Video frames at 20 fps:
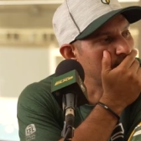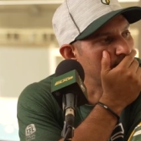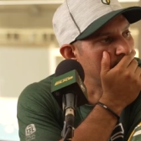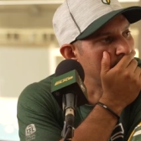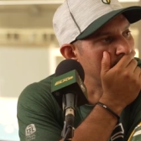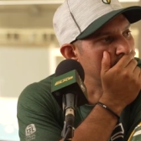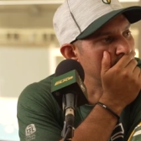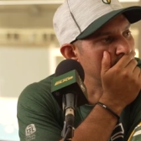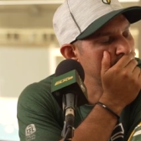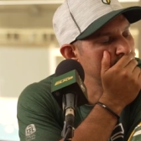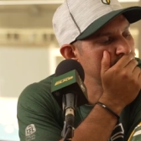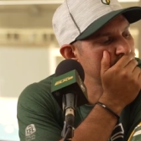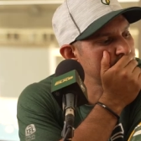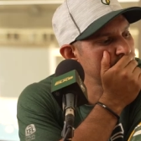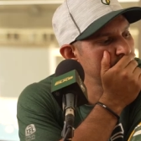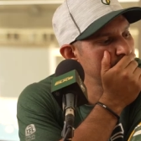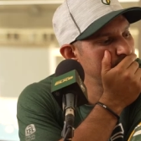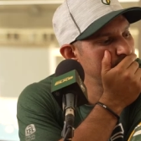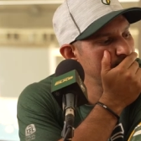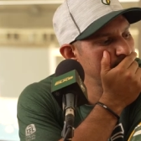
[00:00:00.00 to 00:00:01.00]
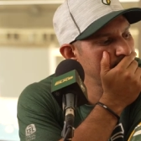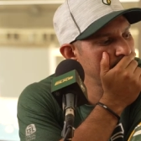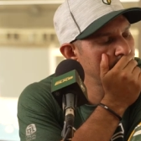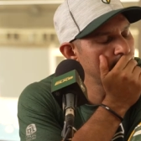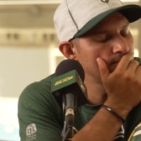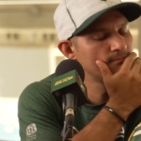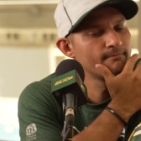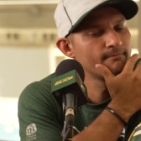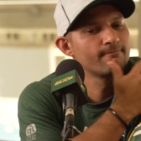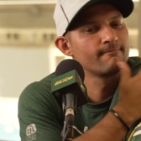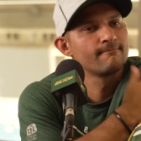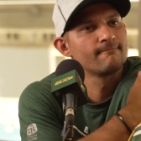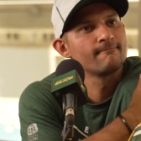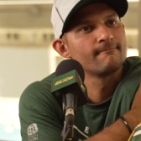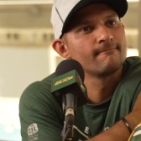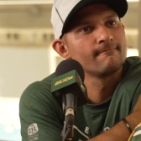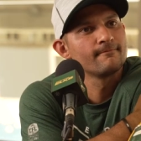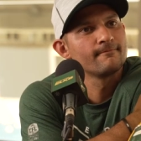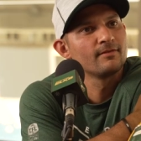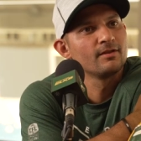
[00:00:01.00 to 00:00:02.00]
Honestly,
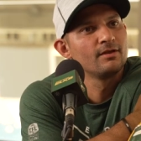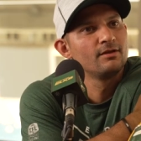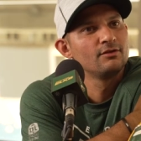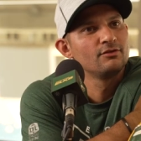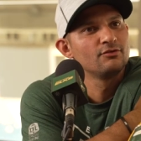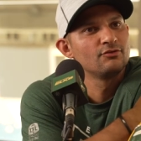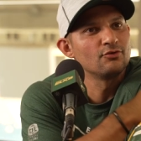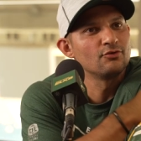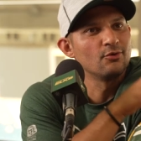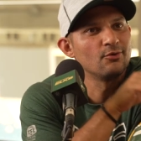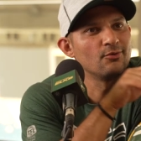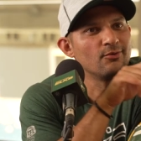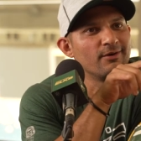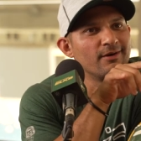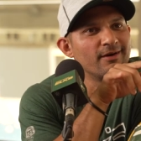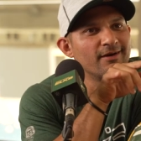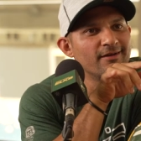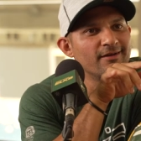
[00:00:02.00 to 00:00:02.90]
so